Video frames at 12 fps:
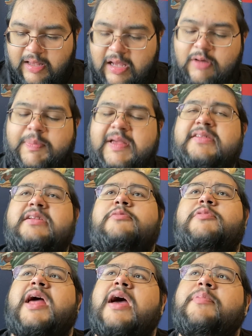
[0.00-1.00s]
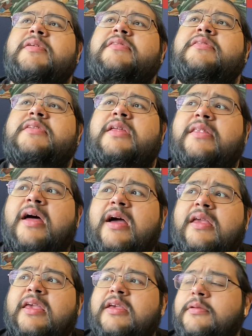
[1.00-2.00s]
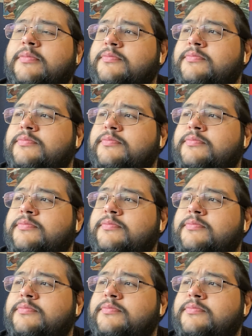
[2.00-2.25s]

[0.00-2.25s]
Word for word: uh, basically what happens is that Nagi